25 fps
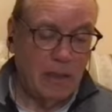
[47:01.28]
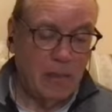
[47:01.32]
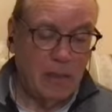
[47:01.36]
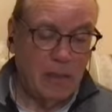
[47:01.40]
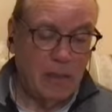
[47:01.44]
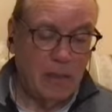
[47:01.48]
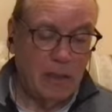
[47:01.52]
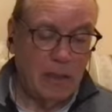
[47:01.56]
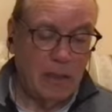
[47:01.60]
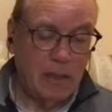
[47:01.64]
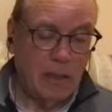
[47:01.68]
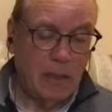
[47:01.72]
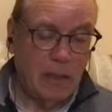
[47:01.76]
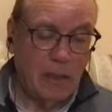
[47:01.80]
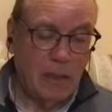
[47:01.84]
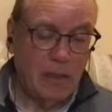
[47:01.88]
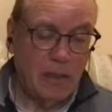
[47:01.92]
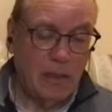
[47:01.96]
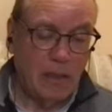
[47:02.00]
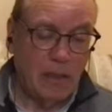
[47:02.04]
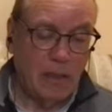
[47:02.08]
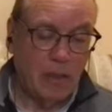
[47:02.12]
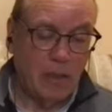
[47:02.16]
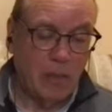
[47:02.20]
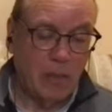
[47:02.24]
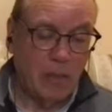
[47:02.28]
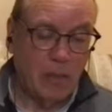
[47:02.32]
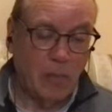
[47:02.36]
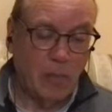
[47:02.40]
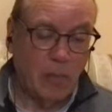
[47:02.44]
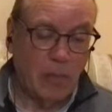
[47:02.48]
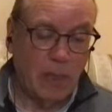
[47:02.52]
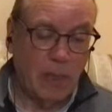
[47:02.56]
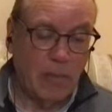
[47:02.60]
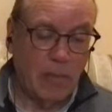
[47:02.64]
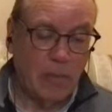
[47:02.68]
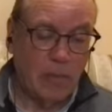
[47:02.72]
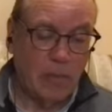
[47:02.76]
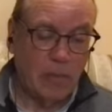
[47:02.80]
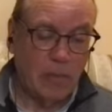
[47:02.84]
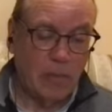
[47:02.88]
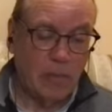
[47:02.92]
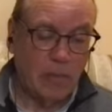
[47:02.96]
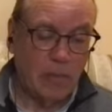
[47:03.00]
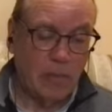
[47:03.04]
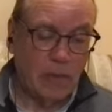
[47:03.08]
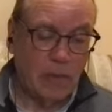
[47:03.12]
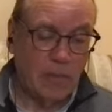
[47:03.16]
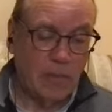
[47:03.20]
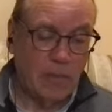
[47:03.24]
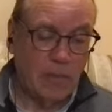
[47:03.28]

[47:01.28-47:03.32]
really causing the problems.